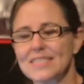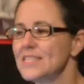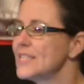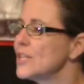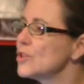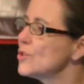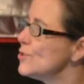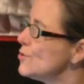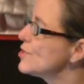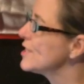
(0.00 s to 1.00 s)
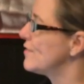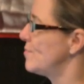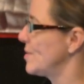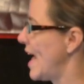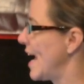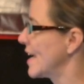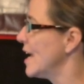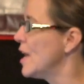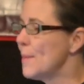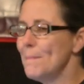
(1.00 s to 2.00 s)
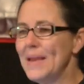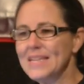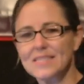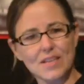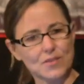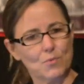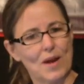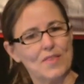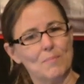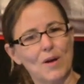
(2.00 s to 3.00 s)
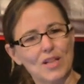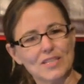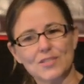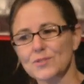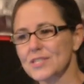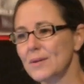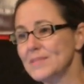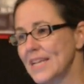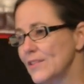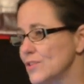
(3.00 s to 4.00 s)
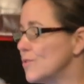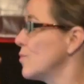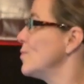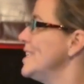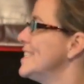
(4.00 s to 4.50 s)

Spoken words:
It's the illusion of black based on the way the molecules come together so that we